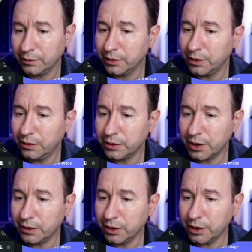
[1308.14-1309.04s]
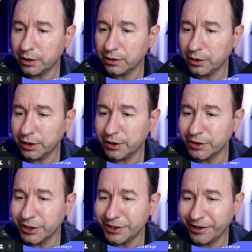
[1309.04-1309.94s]
You know, look at the
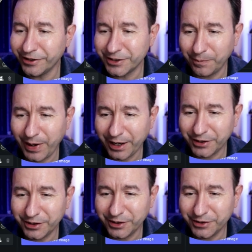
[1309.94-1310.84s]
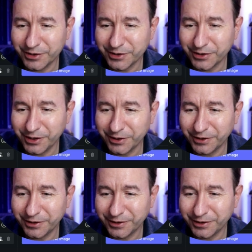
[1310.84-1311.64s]
details it brought back in the skirt.